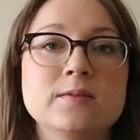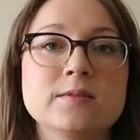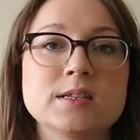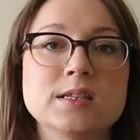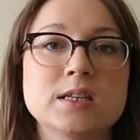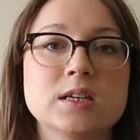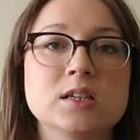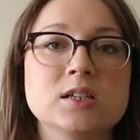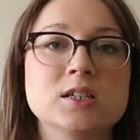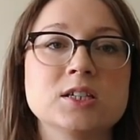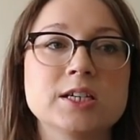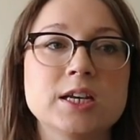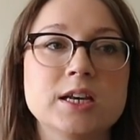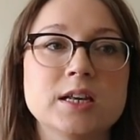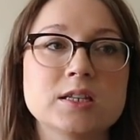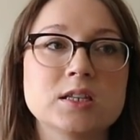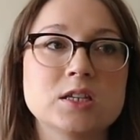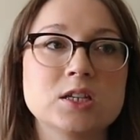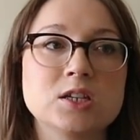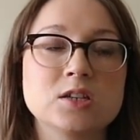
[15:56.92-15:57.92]
Nielsen. She
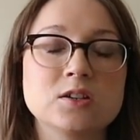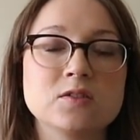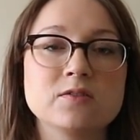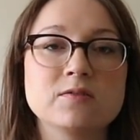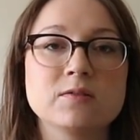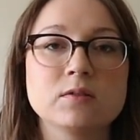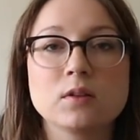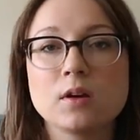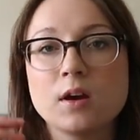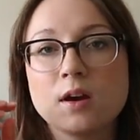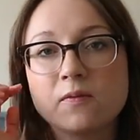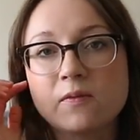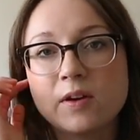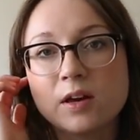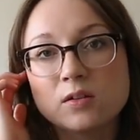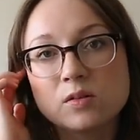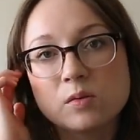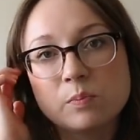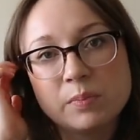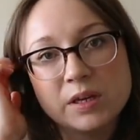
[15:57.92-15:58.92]
has a tutorial that I
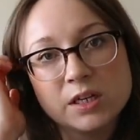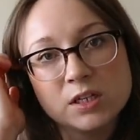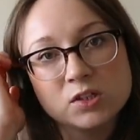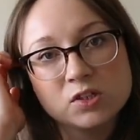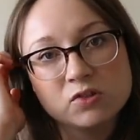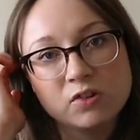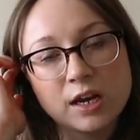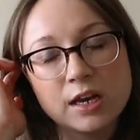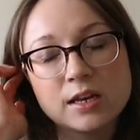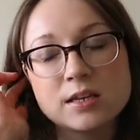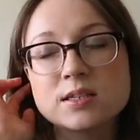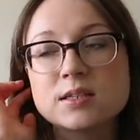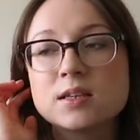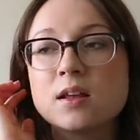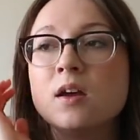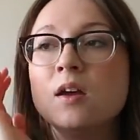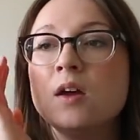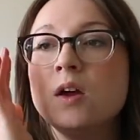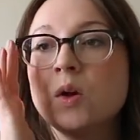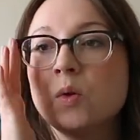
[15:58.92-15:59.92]
found on Pinterest,
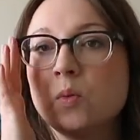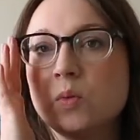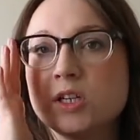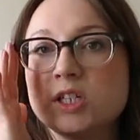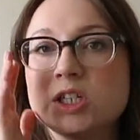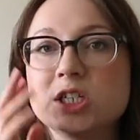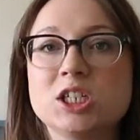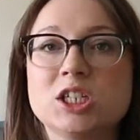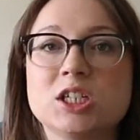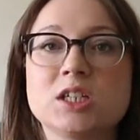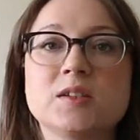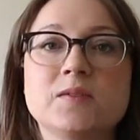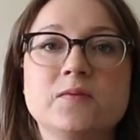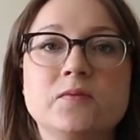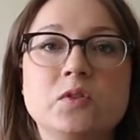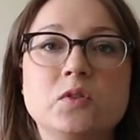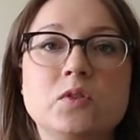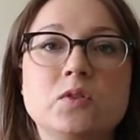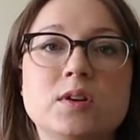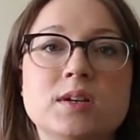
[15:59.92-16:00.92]
which is just
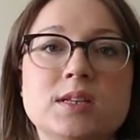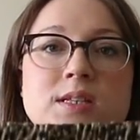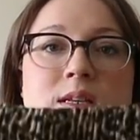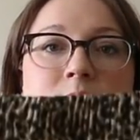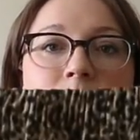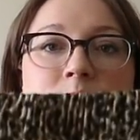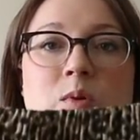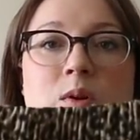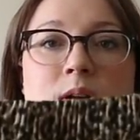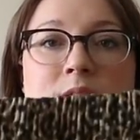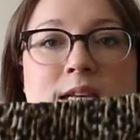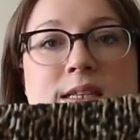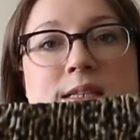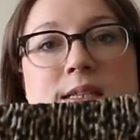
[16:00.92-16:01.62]
for a simple